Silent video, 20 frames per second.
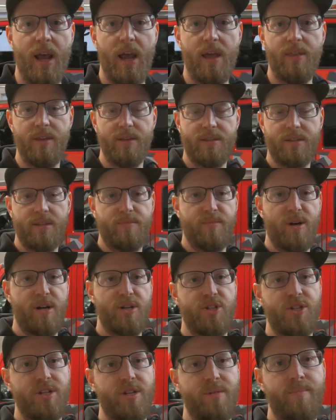and this is
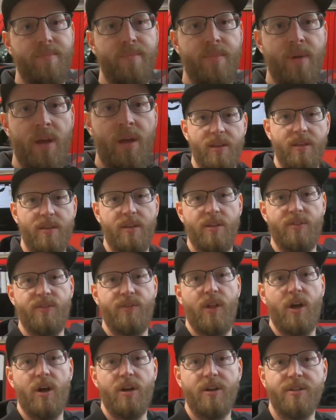my Jeep. This
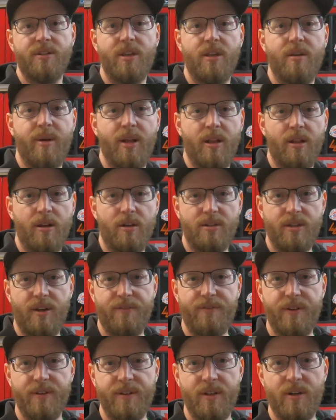vlog is going to be a little
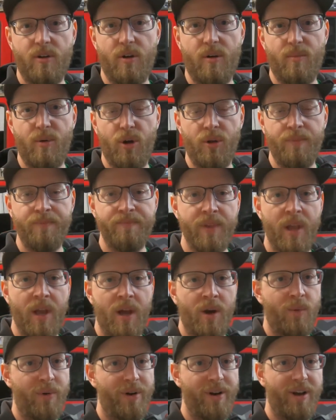different than normal.
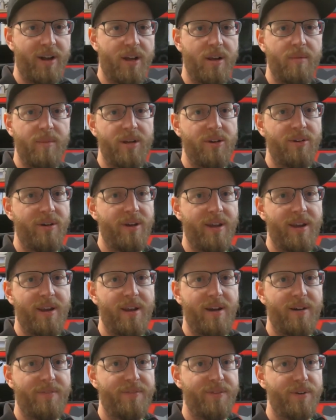We're not going to be doing
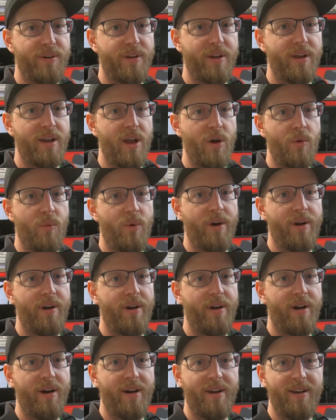any off-roading. We're
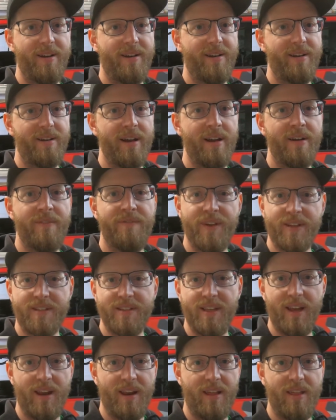not
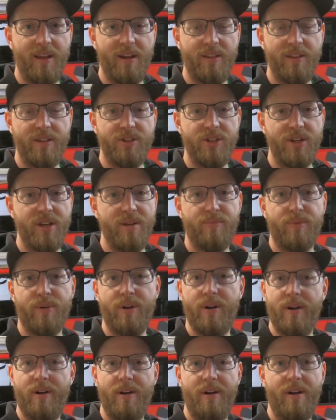fixing anything on the Jeep.
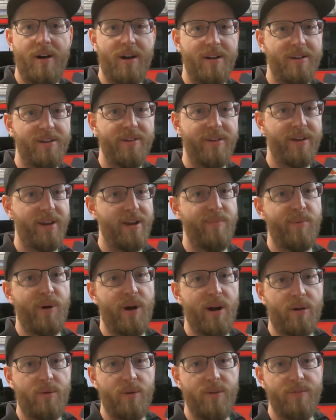We're not doing any
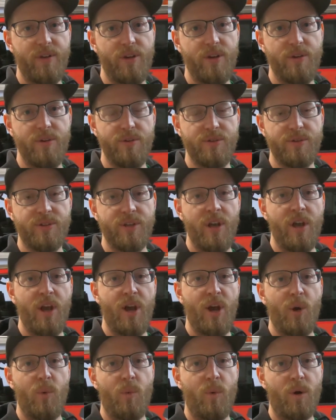product reviews.
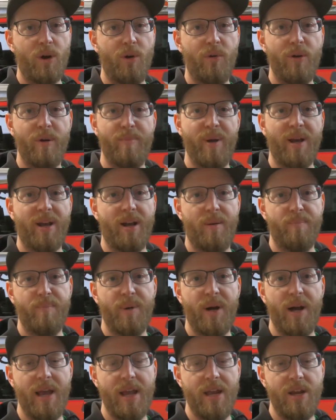We're going to pick
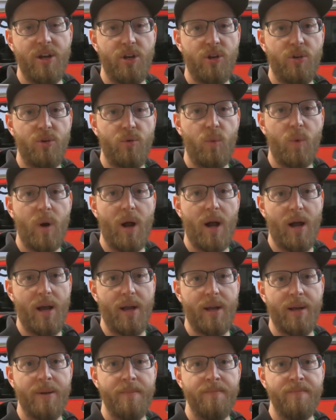up a new
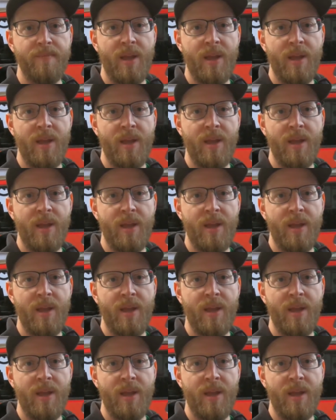ride.